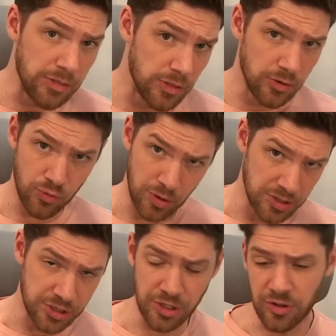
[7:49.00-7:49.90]
the
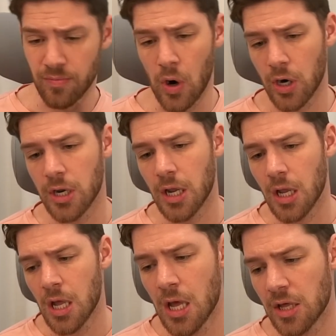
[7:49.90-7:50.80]
trenches marketing,
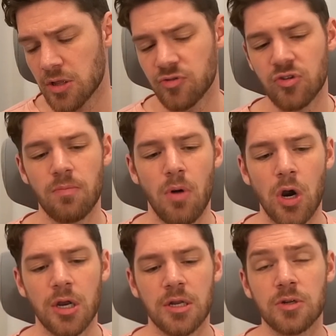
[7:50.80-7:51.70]
essentially
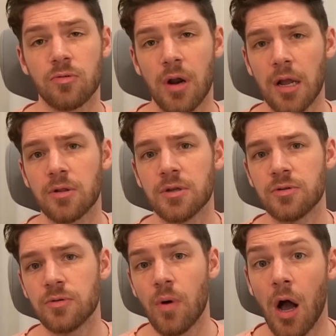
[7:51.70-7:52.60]
marketing directly
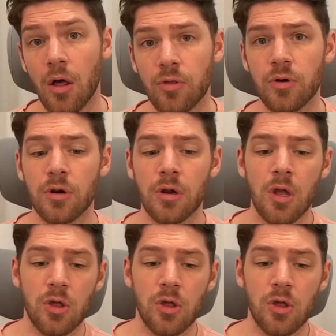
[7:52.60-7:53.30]
to other